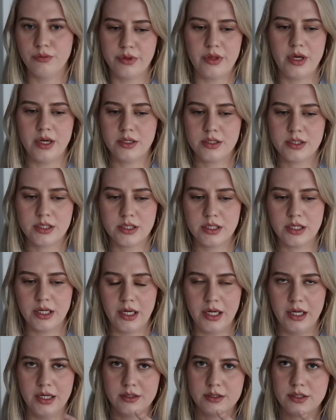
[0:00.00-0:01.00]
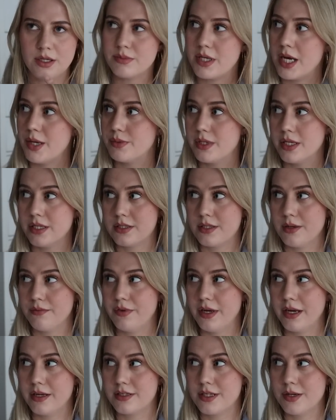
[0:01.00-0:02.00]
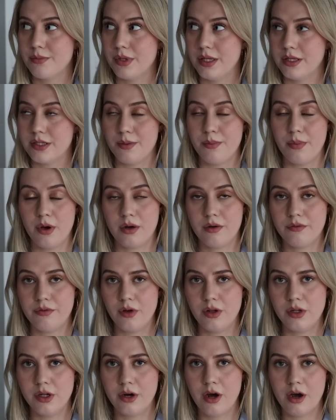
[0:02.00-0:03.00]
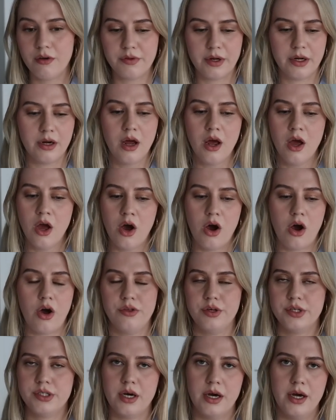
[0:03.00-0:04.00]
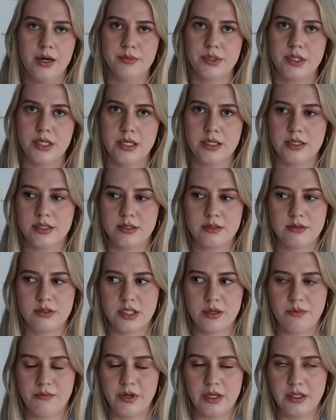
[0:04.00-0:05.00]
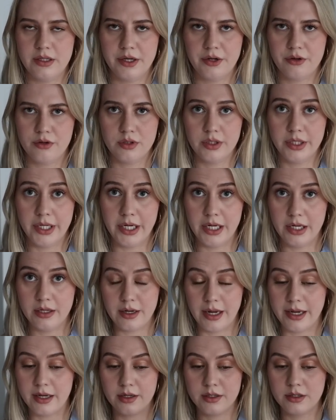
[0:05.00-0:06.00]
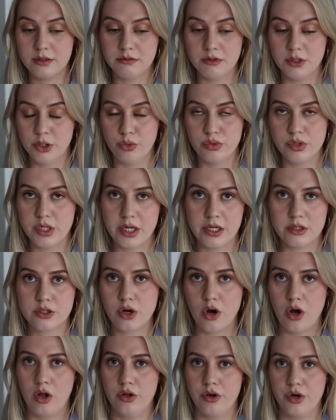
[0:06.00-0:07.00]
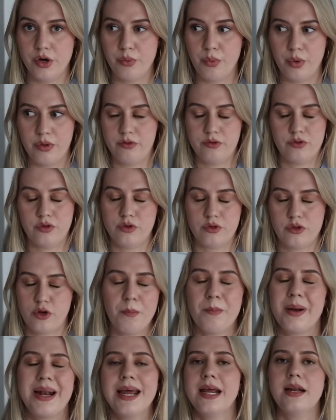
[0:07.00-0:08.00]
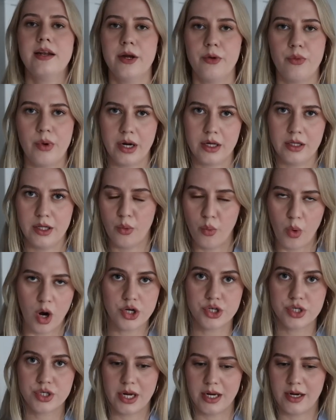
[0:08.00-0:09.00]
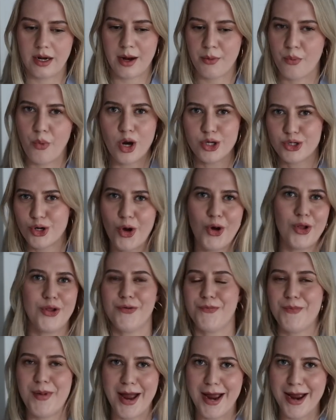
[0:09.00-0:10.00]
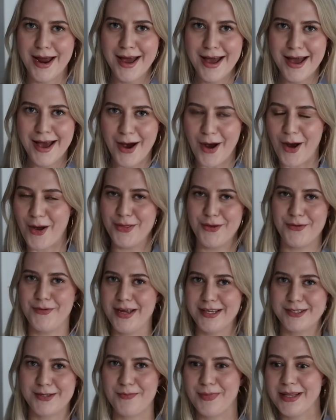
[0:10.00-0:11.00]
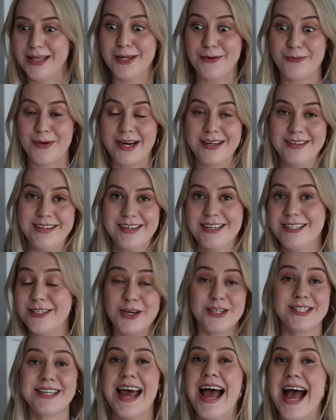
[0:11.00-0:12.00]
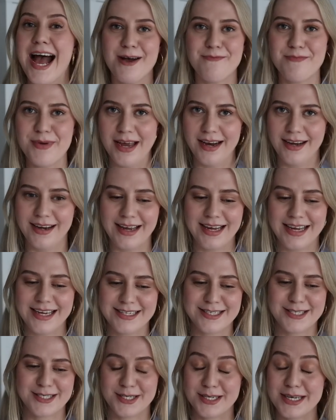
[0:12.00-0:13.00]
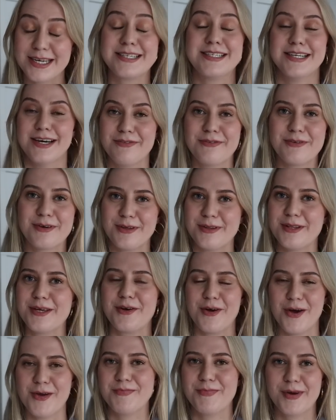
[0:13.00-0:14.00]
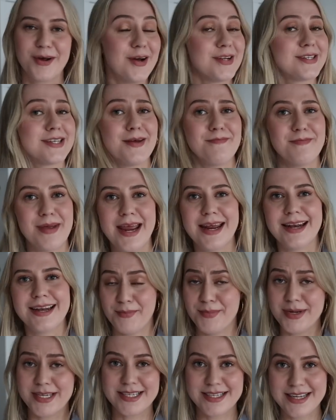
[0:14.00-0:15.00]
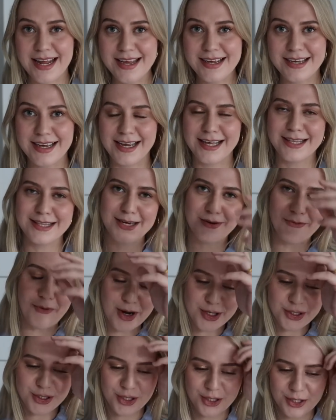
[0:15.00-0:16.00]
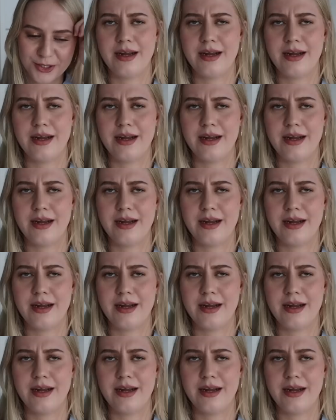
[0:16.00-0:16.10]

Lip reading: with it. And sometimes it's something as simple as a button falling off, and other times it's something literally like losing its color with completely regular wash. And I wash all of my other things completely regular. It doesn't happen. Like it's definitely not because I made a mistake in the washer.